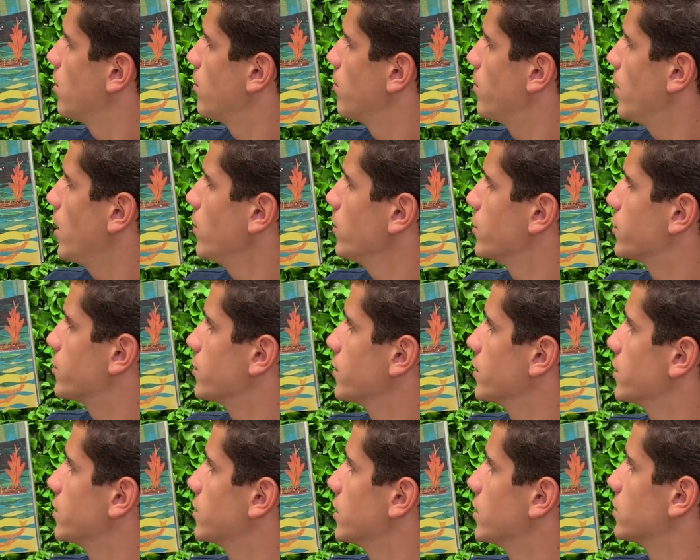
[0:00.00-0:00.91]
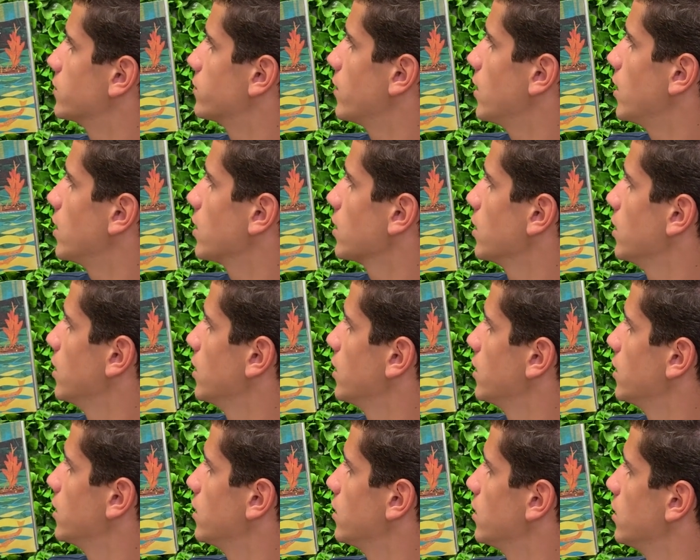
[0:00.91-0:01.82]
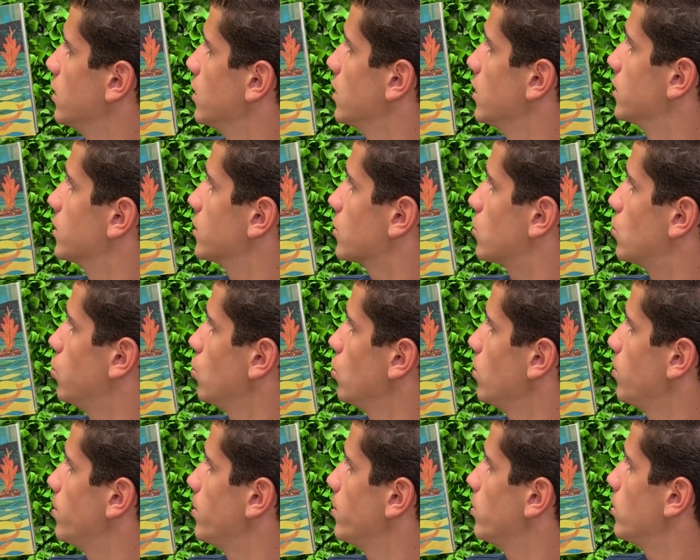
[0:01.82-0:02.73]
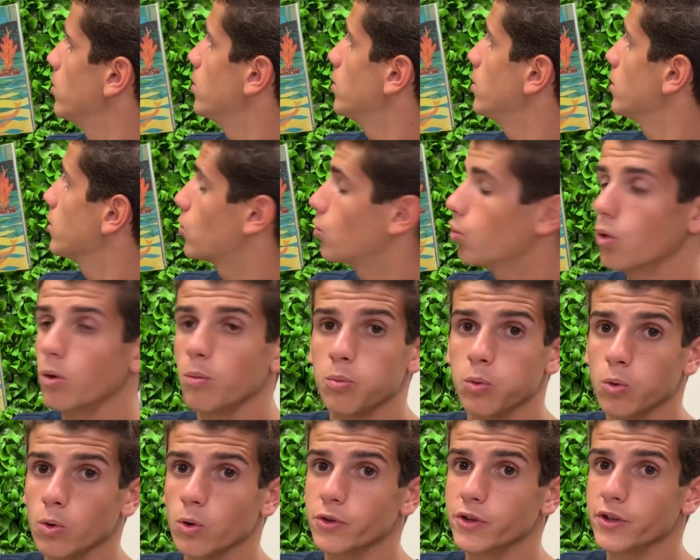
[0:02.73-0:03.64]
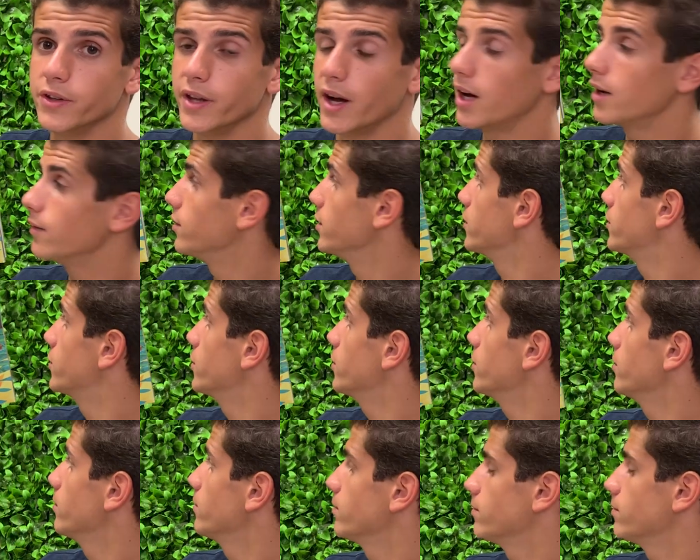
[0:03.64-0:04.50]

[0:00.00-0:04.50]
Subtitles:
"Poetry," says Frog, "is a cool pool to dive into."